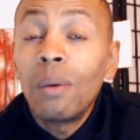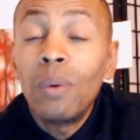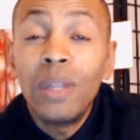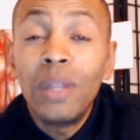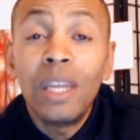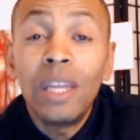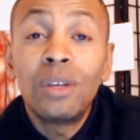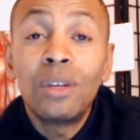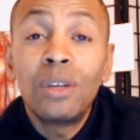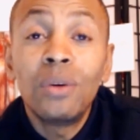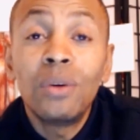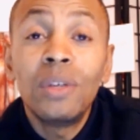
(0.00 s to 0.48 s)

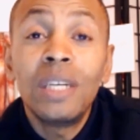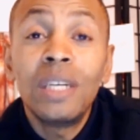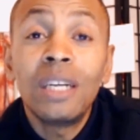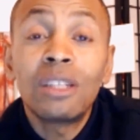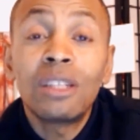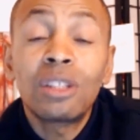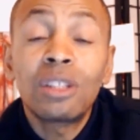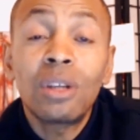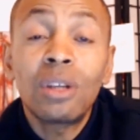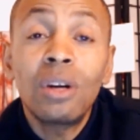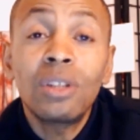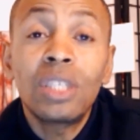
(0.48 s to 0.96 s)
when they're doing
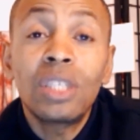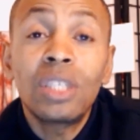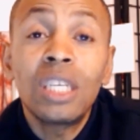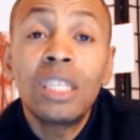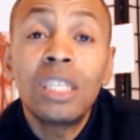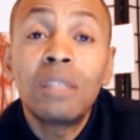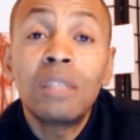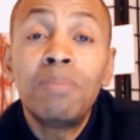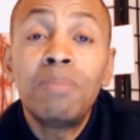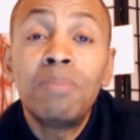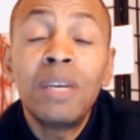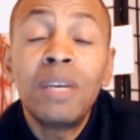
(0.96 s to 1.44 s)
their
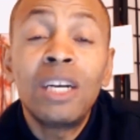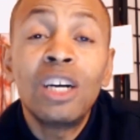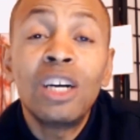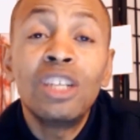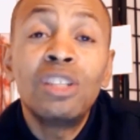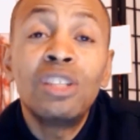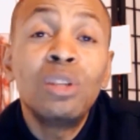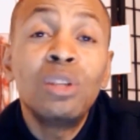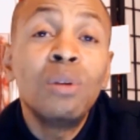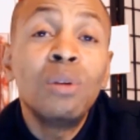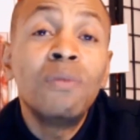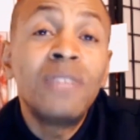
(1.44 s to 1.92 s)
searches,
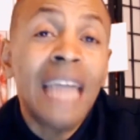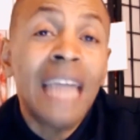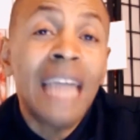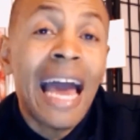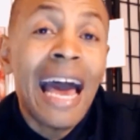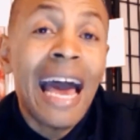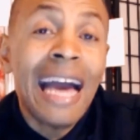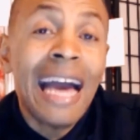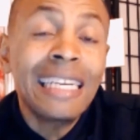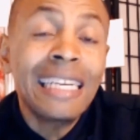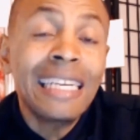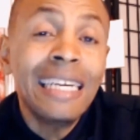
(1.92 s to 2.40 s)
because you've
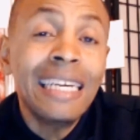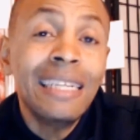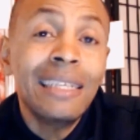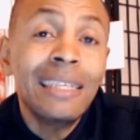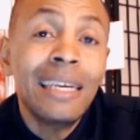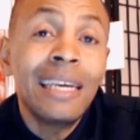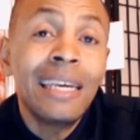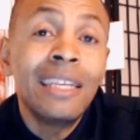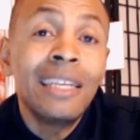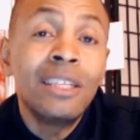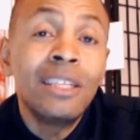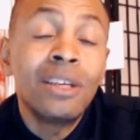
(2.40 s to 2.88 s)
tagged
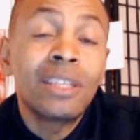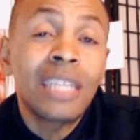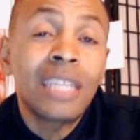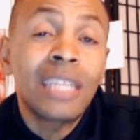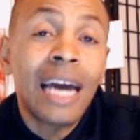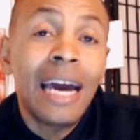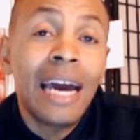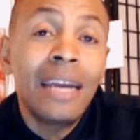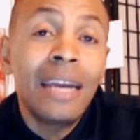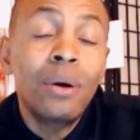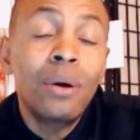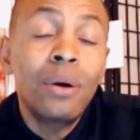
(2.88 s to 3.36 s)
it in your
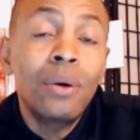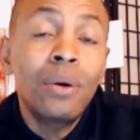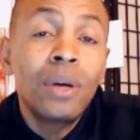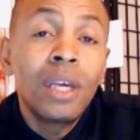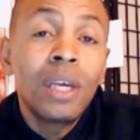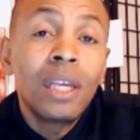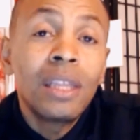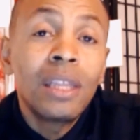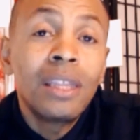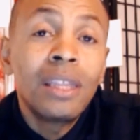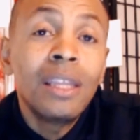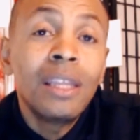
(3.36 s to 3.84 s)
title,
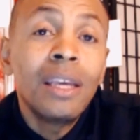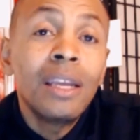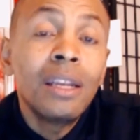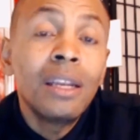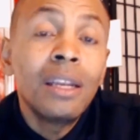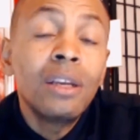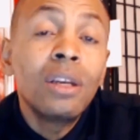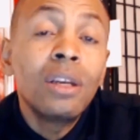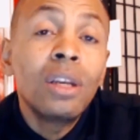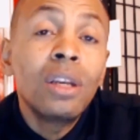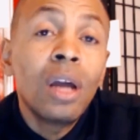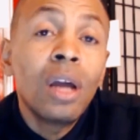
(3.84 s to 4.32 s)

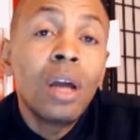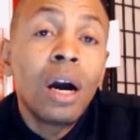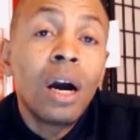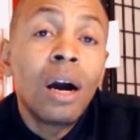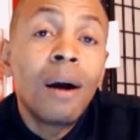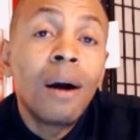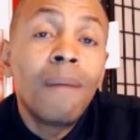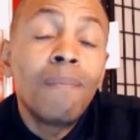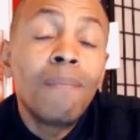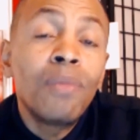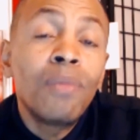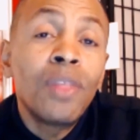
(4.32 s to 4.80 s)
then
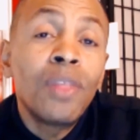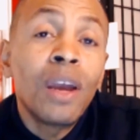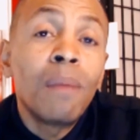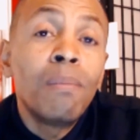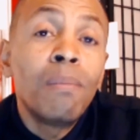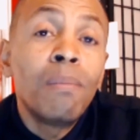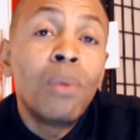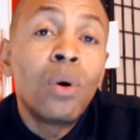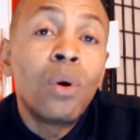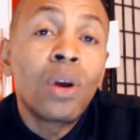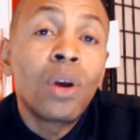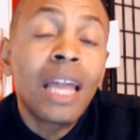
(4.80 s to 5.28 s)

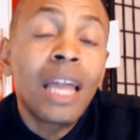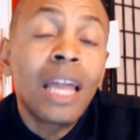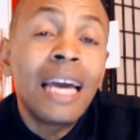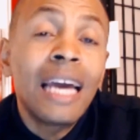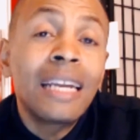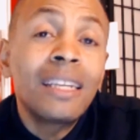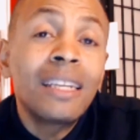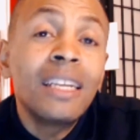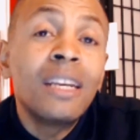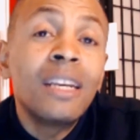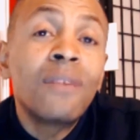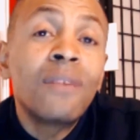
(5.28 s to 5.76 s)
they're more
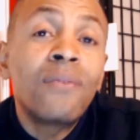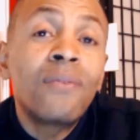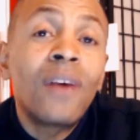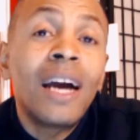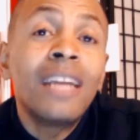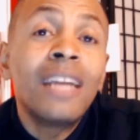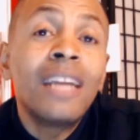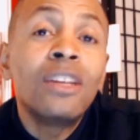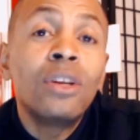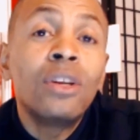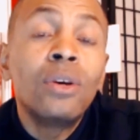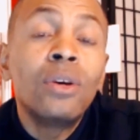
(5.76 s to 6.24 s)
likely to
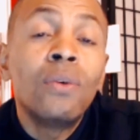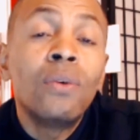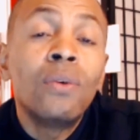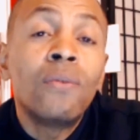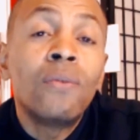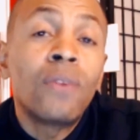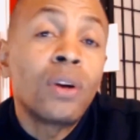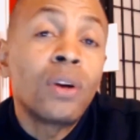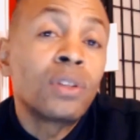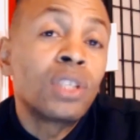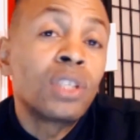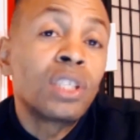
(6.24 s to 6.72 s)
find
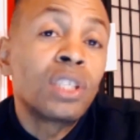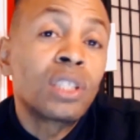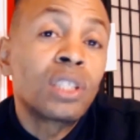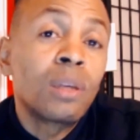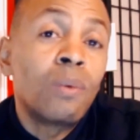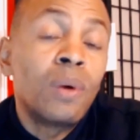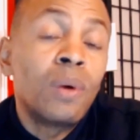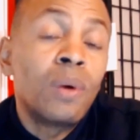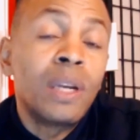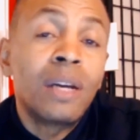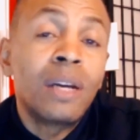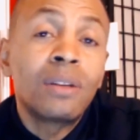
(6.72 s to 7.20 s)
you versus
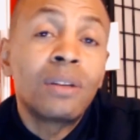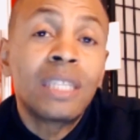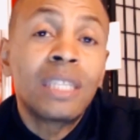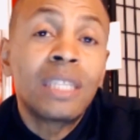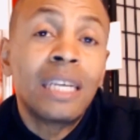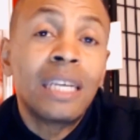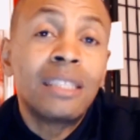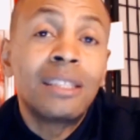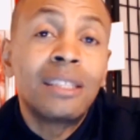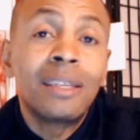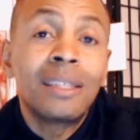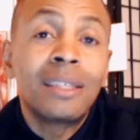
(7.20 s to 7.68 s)
someone
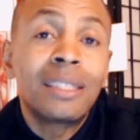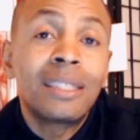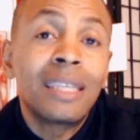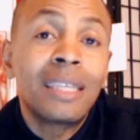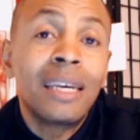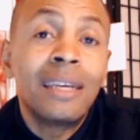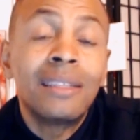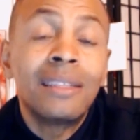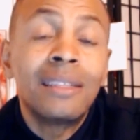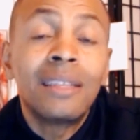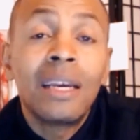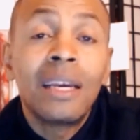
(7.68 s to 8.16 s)
else that just
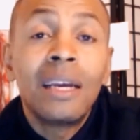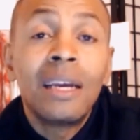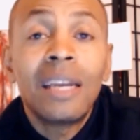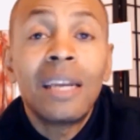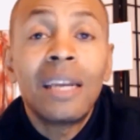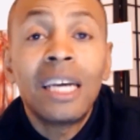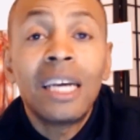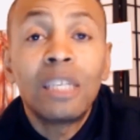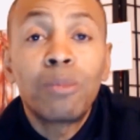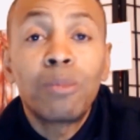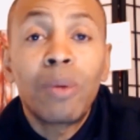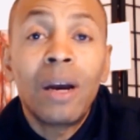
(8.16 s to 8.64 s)
says
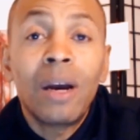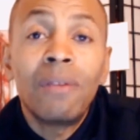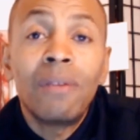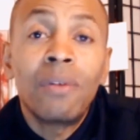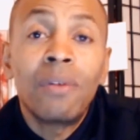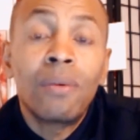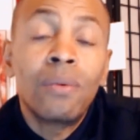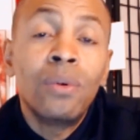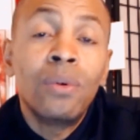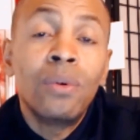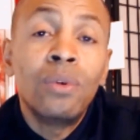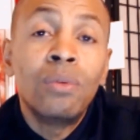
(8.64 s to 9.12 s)
nice
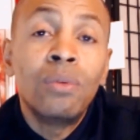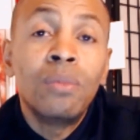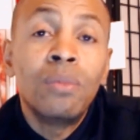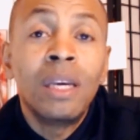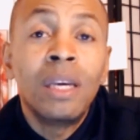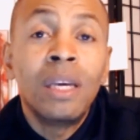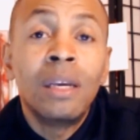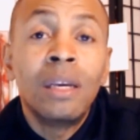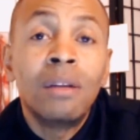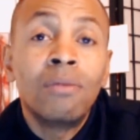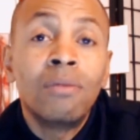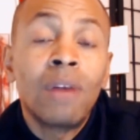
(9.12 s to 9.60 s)
private
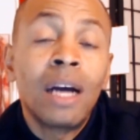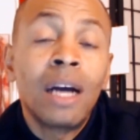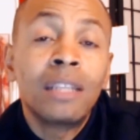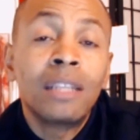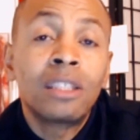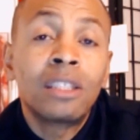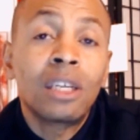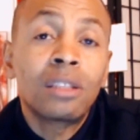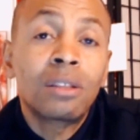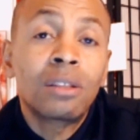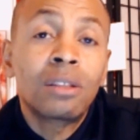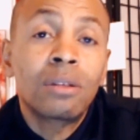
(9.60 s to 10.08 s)
room in
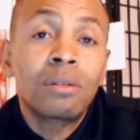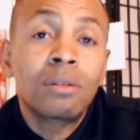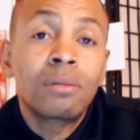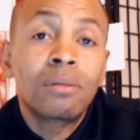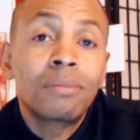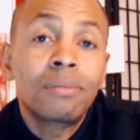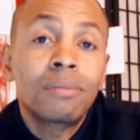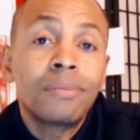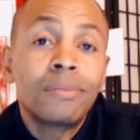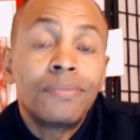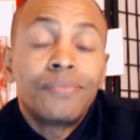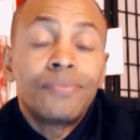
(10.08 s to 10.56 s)
Rochester.
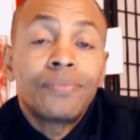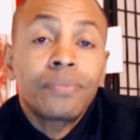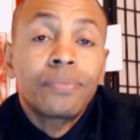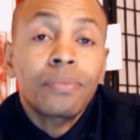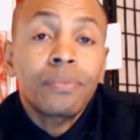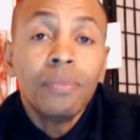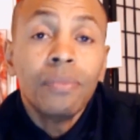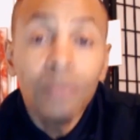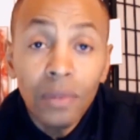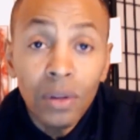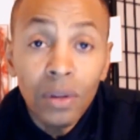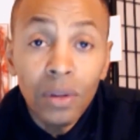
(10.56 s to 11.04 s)

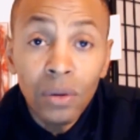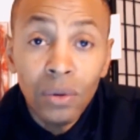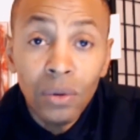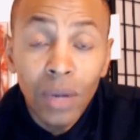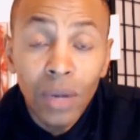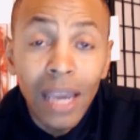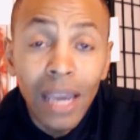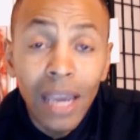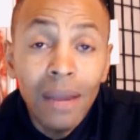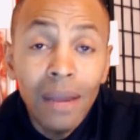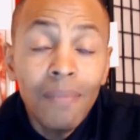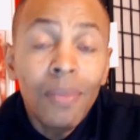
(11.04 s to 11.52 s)

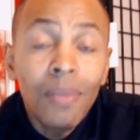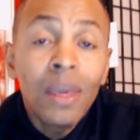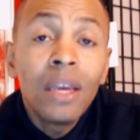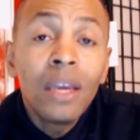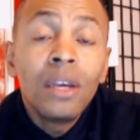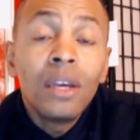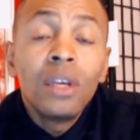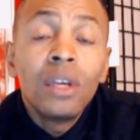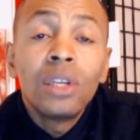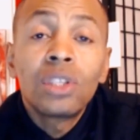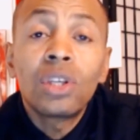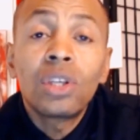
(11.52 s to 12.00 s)
Okay,
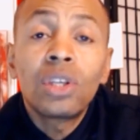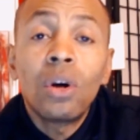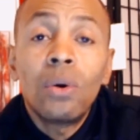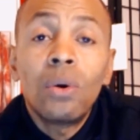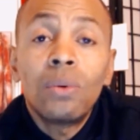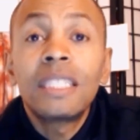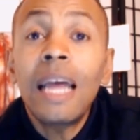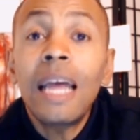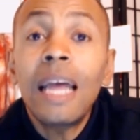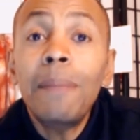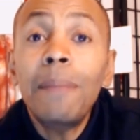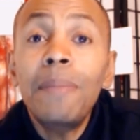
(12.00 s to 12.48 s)

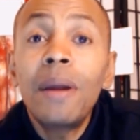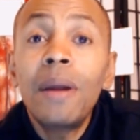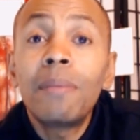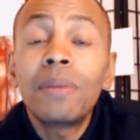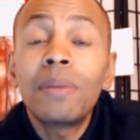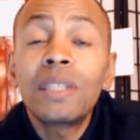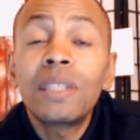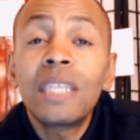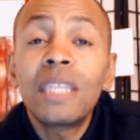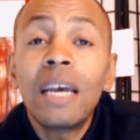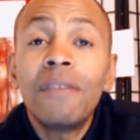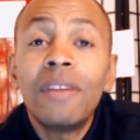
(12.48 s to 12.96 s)
step
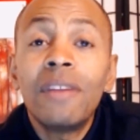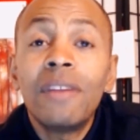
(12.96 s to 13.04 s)
number